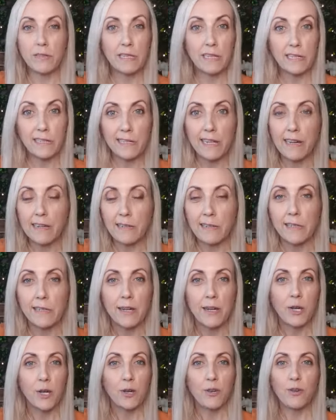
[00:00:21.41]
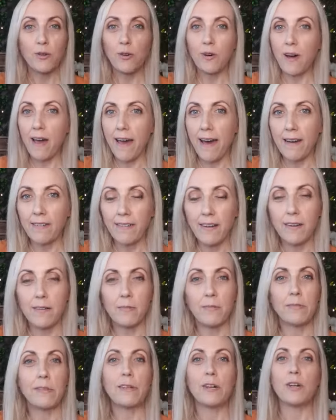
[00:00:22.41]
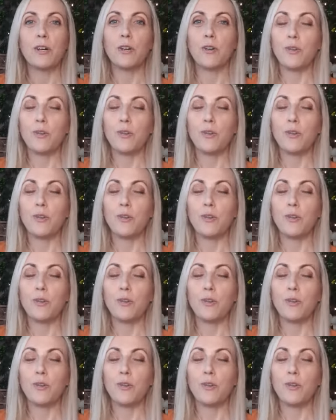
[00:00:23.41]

success, your outcomes,